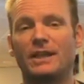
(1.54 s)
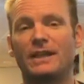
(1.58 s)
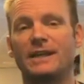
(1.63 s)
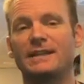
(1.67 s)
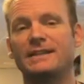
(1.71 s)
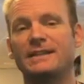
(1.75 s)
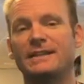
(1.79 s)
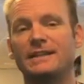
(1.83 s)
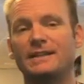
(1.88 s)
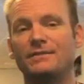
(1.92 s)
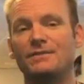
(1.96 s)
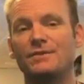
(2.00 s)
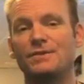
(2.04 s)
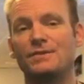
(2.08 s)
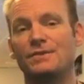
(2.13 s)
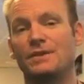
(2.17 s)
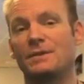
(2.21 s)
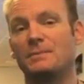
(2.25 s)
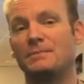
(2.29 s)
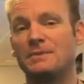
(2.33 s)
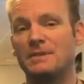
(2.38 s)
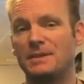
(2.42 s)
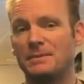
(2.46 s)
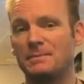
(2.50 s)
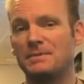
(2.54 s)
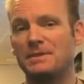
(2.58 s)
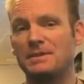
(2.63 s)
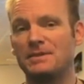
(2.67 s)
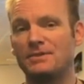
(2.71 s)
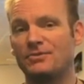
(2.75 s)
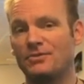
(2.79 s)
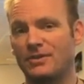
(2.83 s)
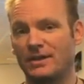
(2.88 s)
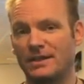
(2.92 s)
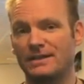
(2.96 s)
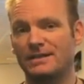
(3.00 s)
like to give you some tips
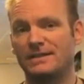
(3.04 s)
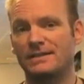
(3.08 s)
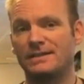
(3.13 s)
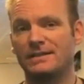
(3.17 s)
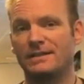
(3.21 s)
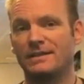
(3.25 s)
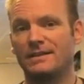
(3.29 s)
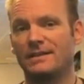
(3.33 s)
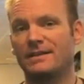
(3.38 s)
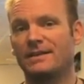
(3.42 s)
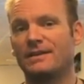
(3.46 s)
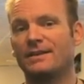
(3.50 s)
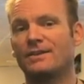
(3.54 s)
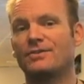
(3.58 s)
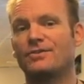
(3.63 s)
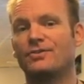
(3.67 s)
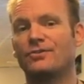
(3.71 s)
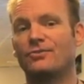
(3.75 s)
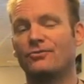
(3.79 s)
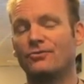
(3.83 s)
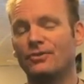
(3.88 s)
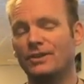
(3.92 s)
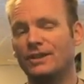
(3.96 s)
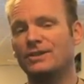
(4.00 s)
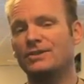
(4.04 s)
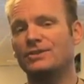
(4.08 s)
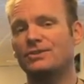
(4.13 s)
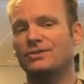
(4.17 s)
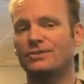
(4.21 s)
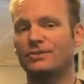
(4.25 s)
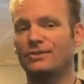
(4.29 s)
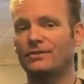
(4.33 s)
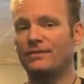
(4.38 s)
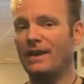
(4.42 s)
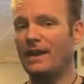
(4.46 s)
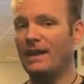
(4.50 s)
and tricks to reach
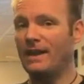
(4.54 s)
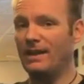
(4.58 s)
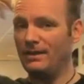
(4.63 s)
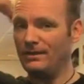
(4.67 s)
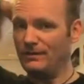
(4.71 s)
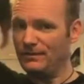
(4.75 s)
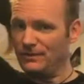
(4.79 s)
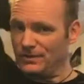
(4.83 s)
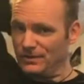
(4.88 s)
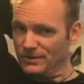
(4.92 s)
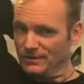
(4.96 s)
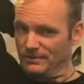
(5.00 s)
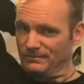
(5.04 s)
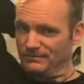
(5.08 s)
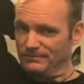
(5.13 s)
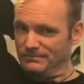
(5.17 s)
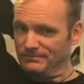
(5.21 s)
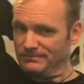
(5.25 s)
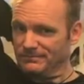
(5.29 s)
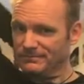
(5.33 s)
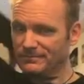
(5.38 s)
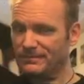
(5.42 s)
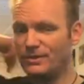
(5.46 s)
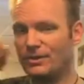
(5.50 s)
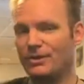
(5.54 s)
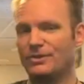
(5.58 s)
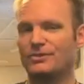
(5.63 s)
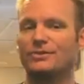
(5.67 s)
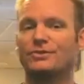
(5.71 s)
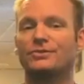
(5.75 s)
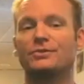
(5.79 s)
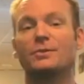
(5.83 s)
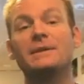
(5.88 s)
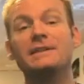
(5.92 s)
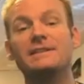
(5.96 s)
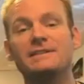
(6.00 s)
your valves on
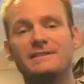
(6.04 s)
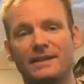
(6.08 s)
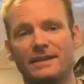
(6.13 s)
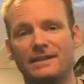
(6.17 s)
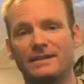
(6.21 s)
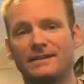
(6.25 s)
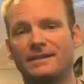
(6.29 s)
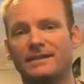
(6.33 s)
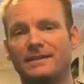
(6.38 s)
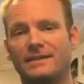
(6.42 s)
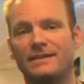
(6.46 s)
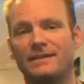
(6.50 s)
your twin set.